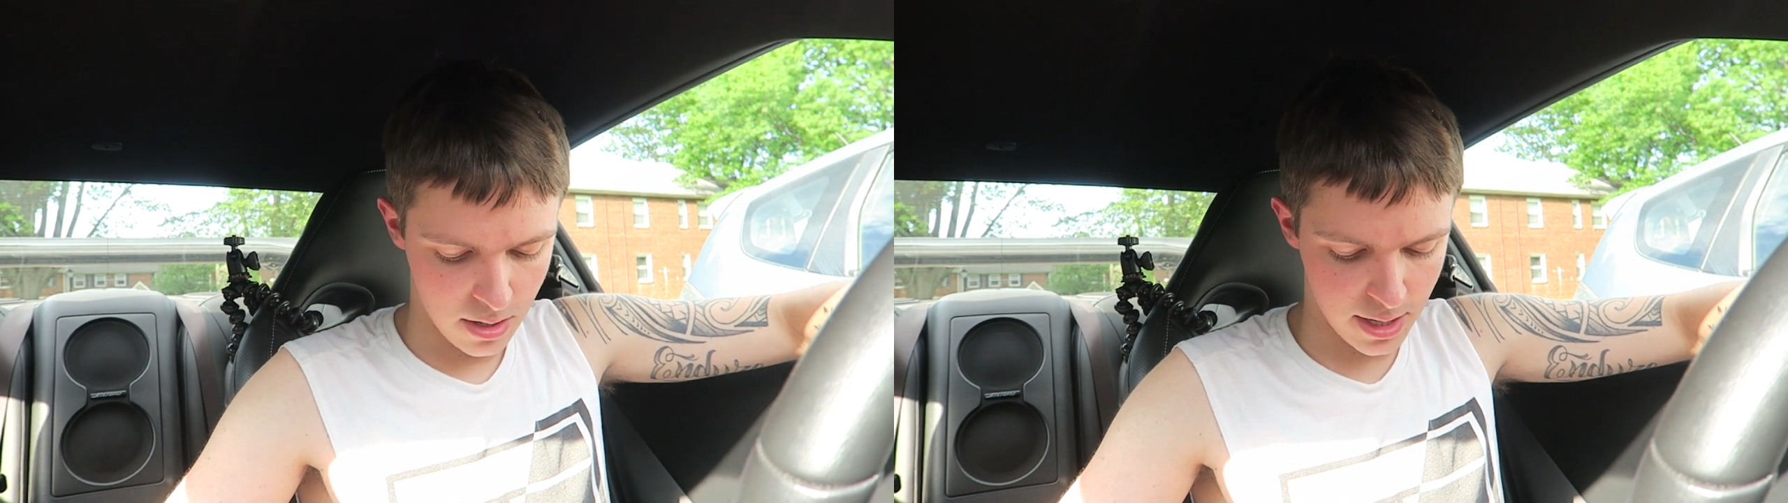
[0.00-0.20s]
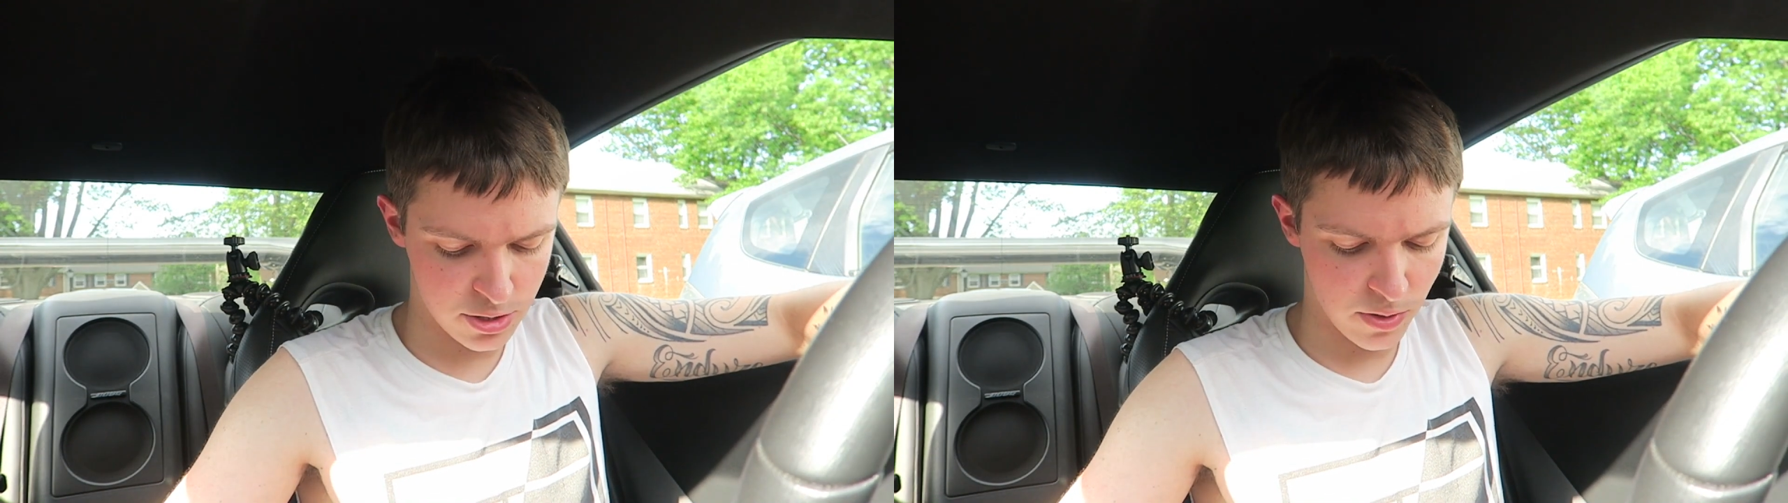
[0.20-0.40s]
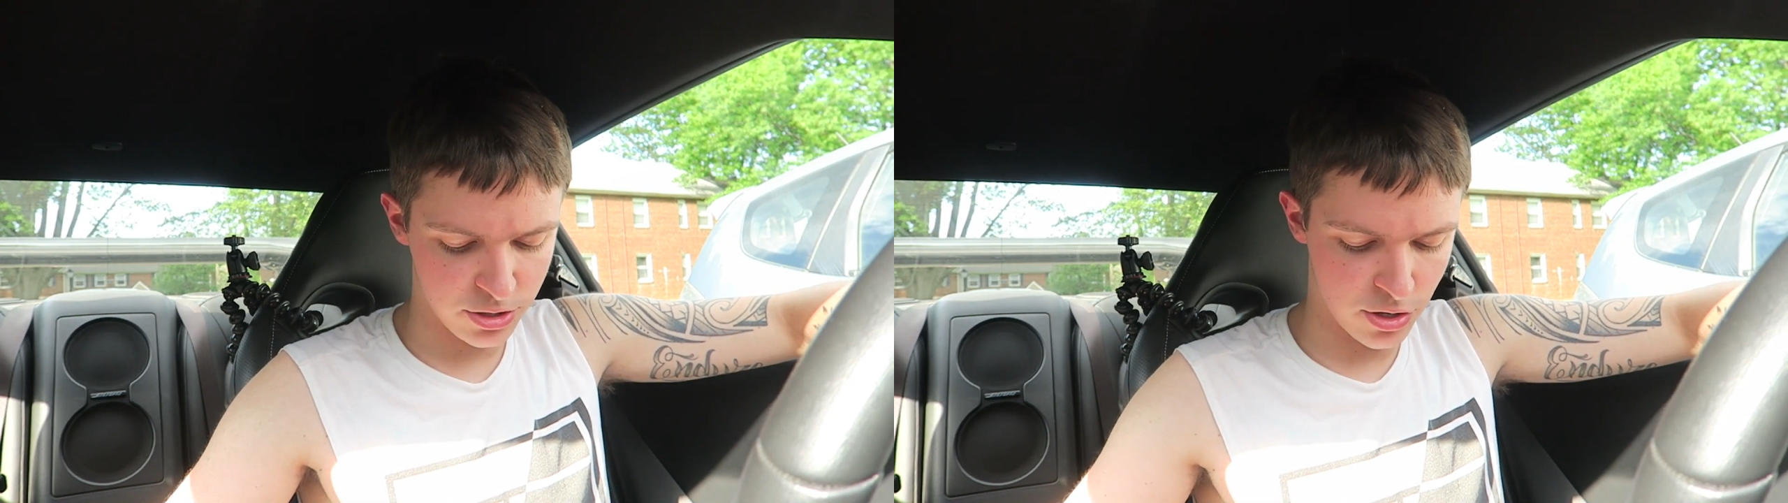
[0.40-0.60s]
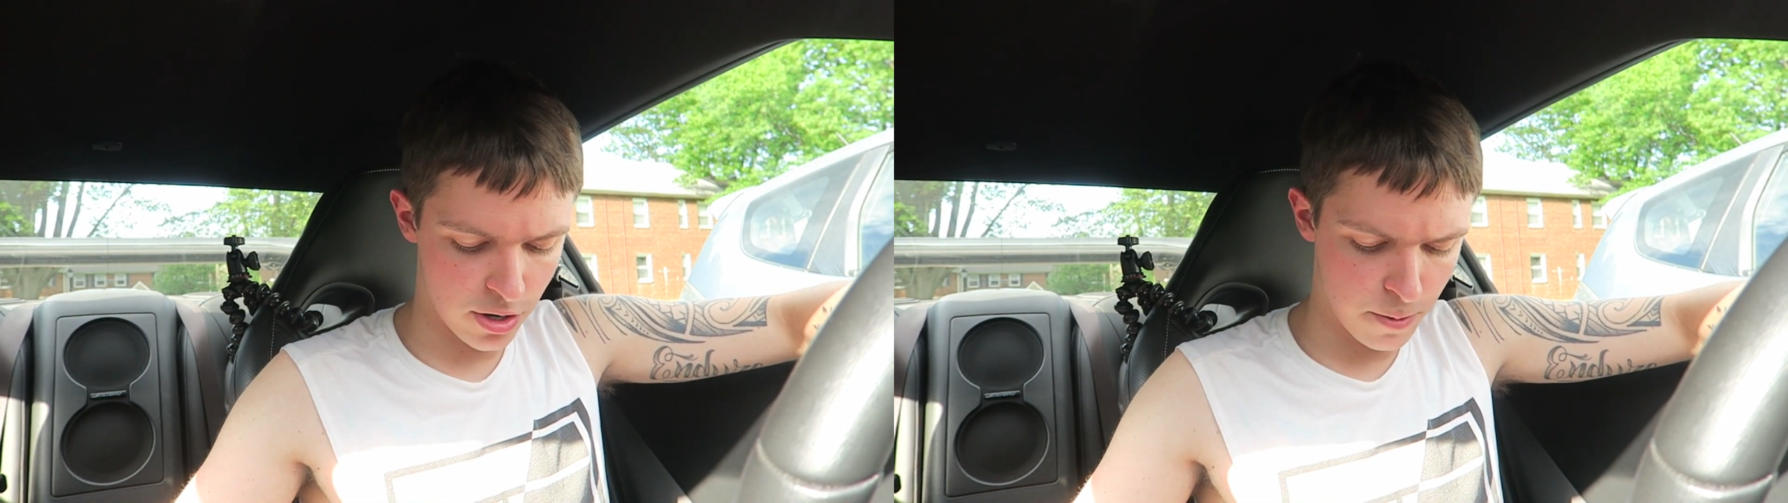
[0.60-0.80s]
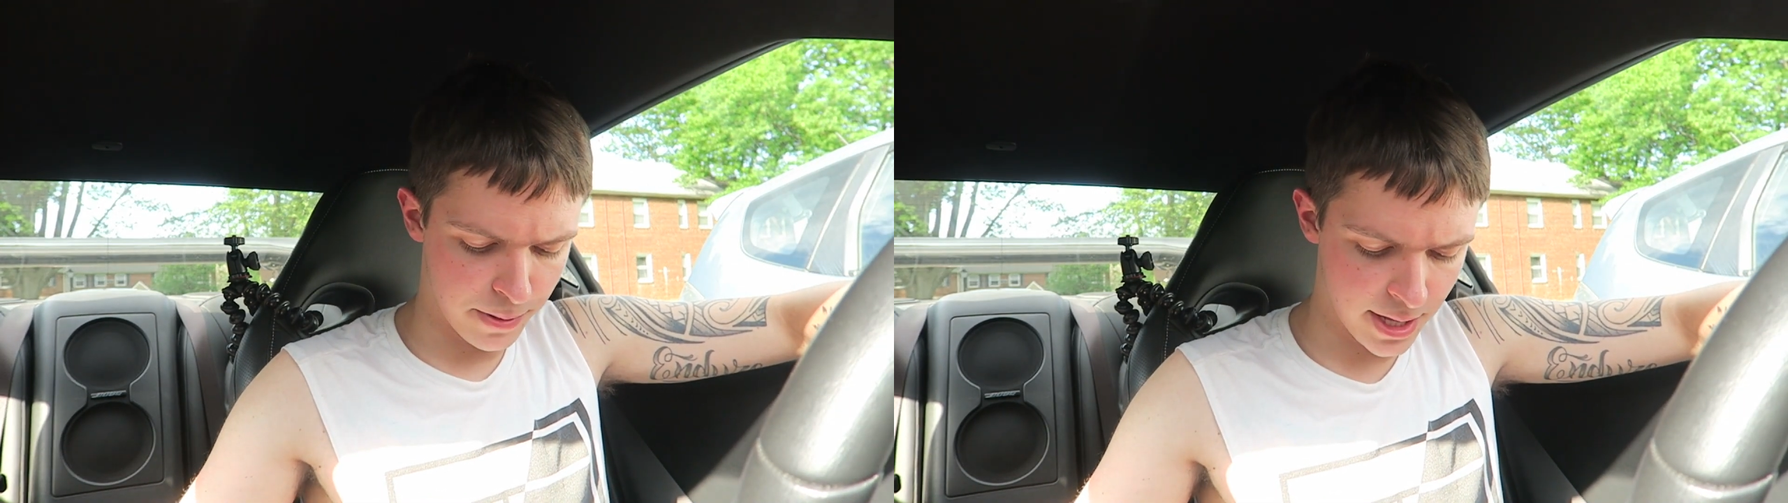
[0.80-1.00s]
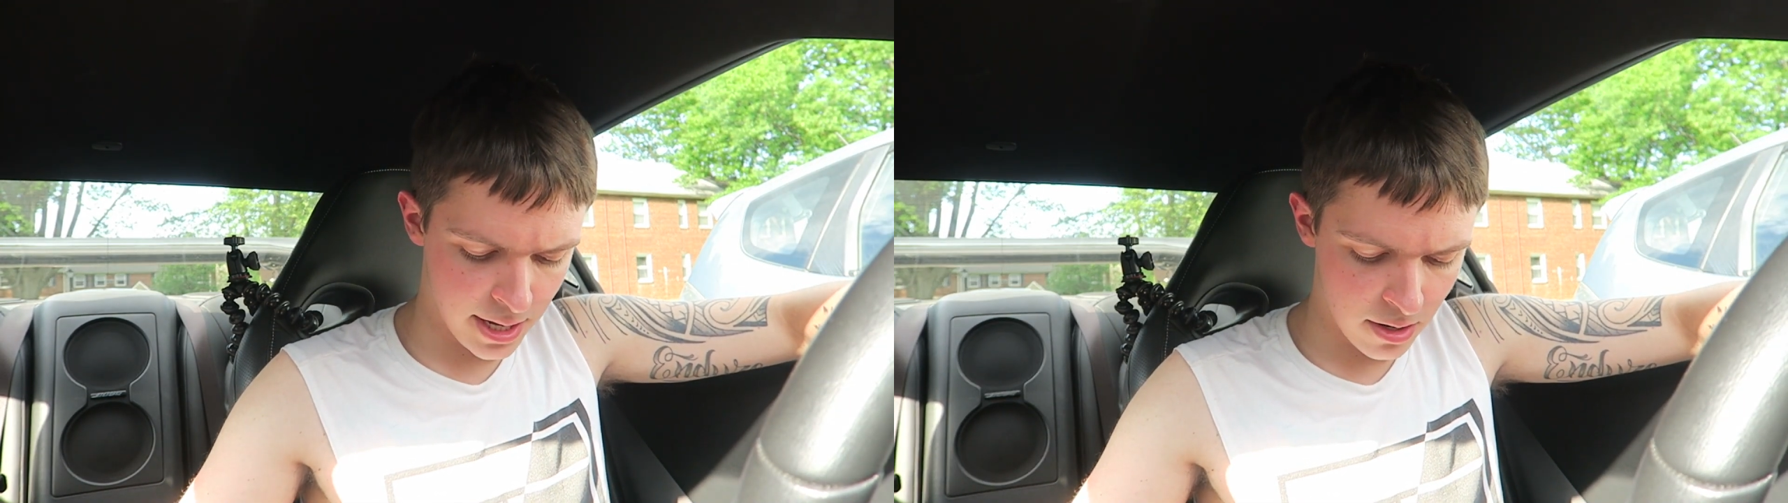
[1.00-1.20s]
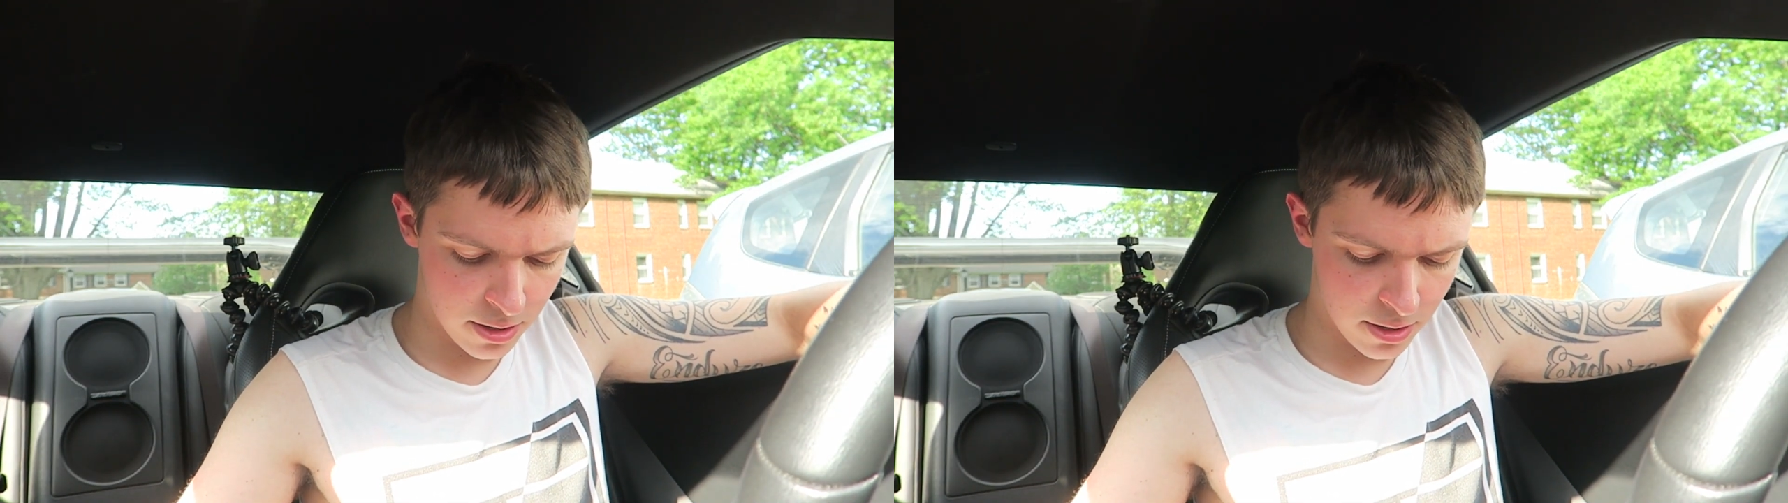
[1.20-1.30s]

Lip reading: Next question, are you planning